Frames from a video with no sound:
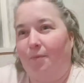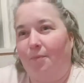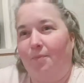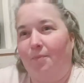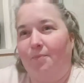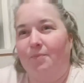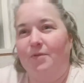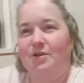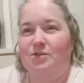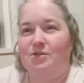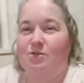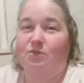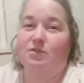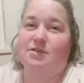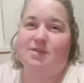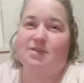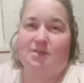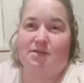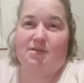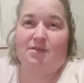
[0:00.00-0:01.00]
which of
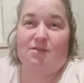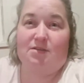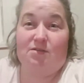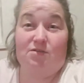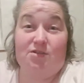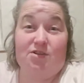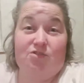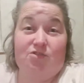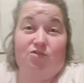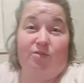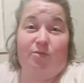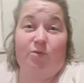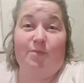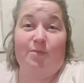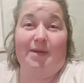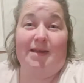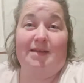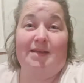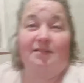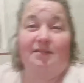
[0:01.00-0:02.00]
course is a noise a Tribble
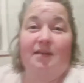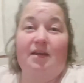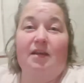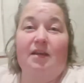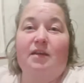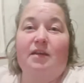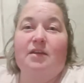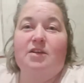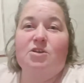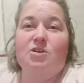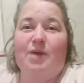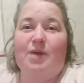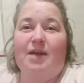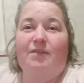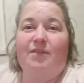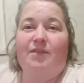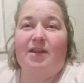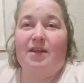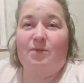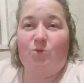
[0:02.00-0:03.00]
makes. Do I have an
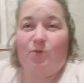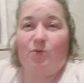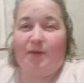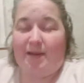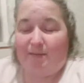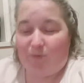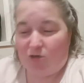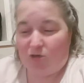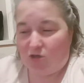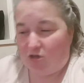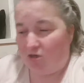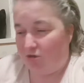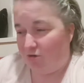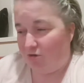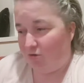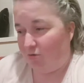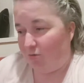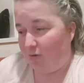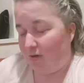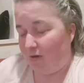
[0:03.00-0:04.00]
animal named
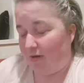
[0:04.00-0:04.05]
Q?